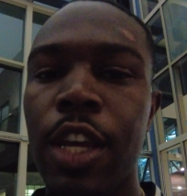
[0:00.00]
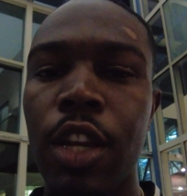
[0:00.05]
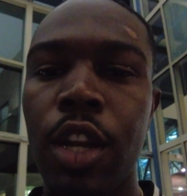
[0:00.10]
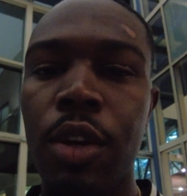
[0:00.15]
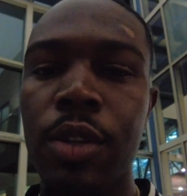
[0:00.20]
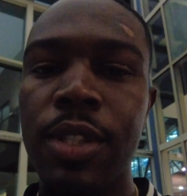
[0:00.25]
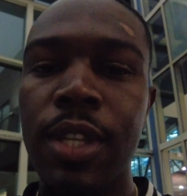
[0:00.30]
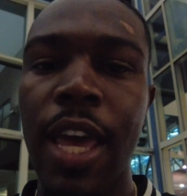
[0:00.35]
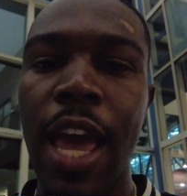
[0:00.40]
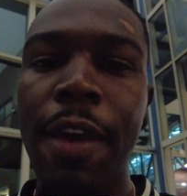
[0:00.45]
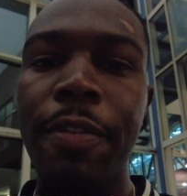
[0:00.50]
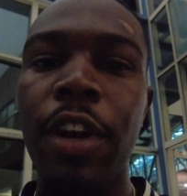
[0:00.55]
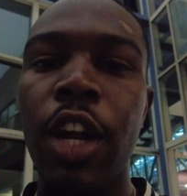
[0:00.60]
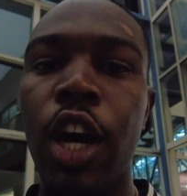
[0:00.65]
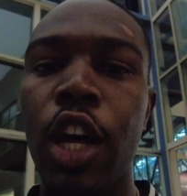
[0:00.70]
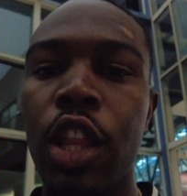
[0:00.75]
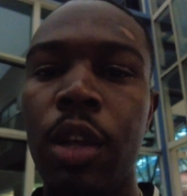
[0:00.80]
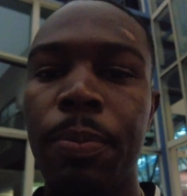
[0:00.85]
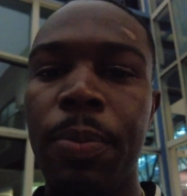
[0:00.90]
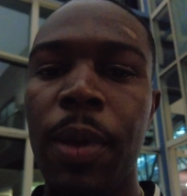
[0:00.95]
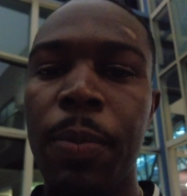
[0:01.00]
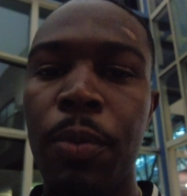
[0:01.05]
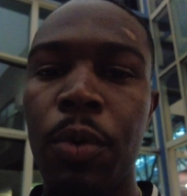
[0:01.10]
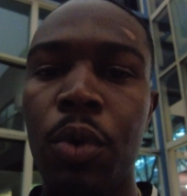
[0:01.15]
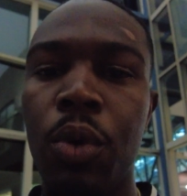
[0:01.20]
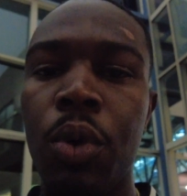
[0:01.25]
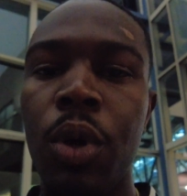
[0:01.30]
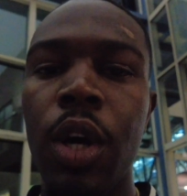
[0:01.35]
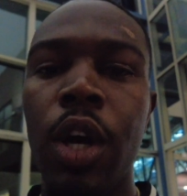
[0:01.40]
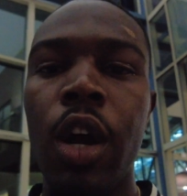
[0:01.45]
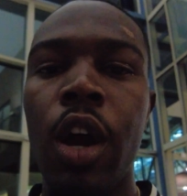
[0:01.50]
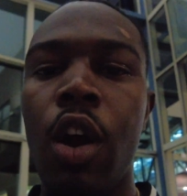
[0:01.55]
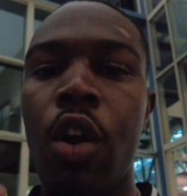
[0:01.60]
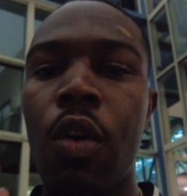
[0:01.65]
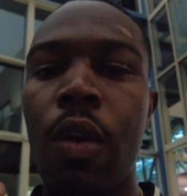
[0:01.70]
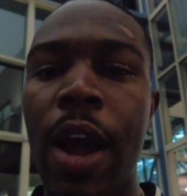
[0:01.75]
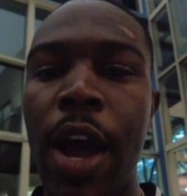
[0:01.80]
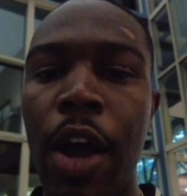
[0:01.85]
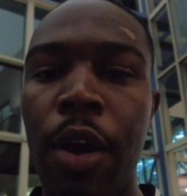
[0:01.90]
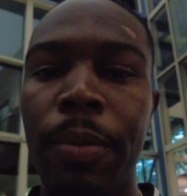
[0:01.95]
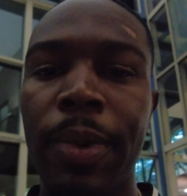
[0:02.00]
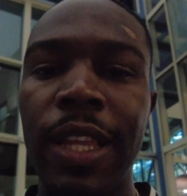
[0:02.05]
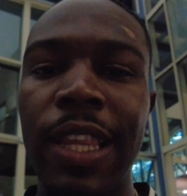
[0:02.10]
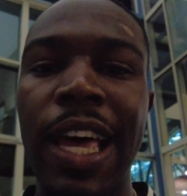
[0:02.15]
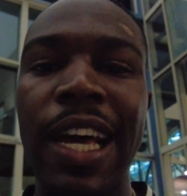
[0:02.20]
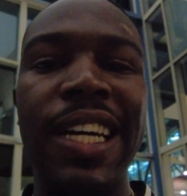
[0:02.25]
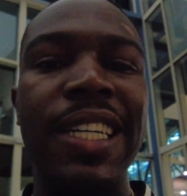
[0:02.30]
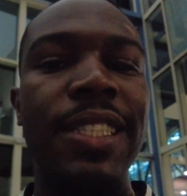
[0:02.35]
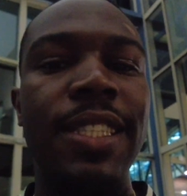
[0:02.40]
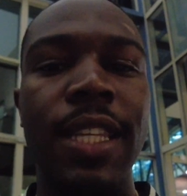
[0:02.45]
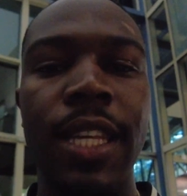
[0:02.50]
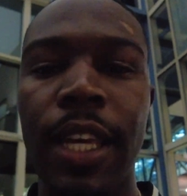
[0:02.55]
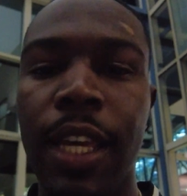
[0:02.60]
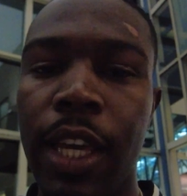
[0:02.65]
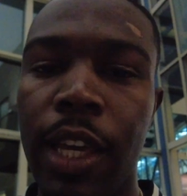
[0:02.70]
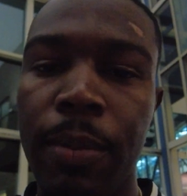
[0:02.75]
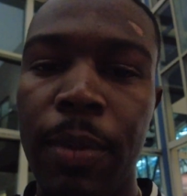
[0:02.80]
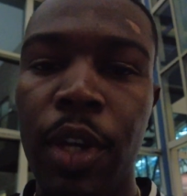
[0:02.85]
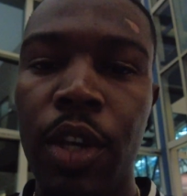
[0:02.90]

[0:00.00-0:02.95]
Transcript: know saying having other people around me like a team.